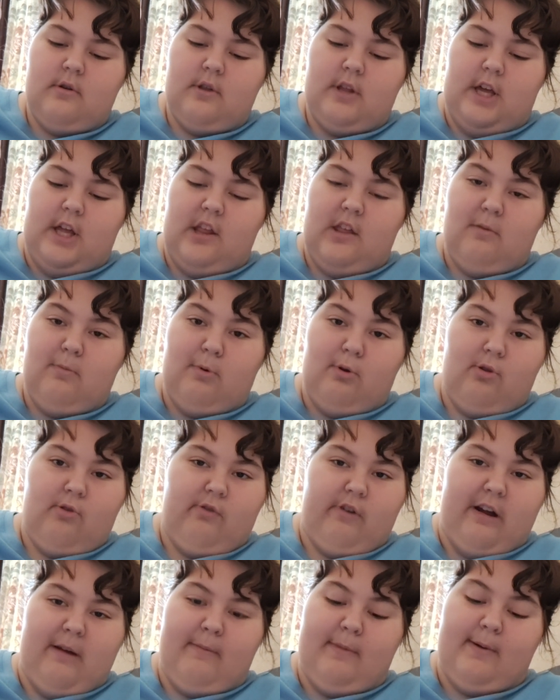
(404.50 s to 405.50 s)
That's the most
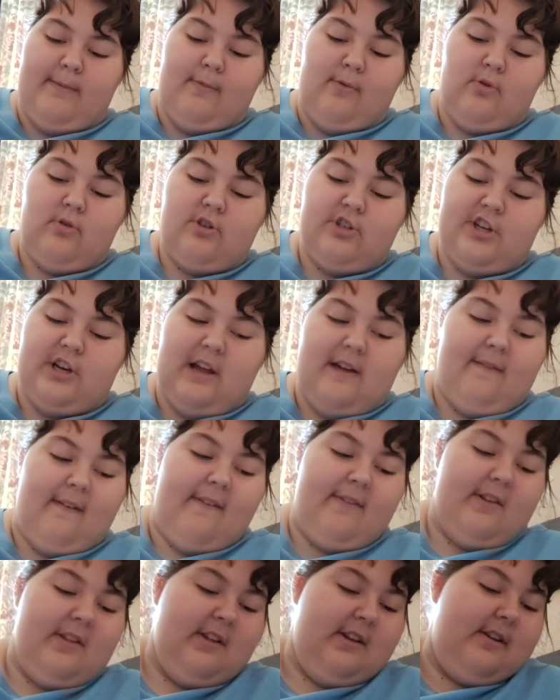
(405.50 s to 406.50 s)
grandma bullshit I've
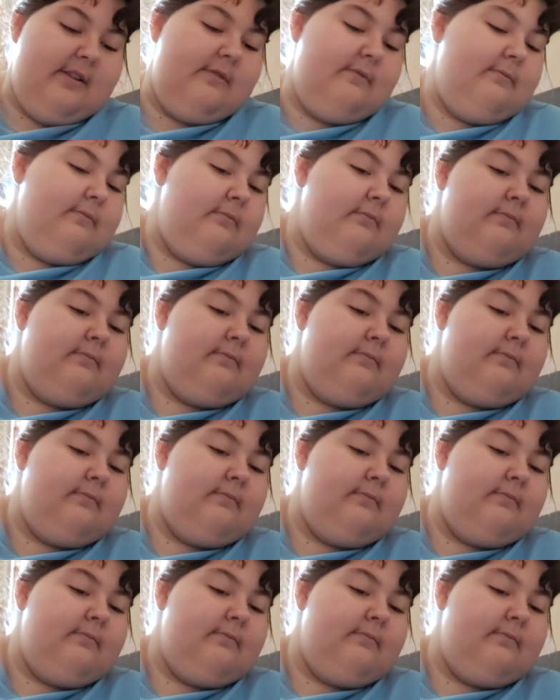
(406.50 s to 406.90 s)
ever seen.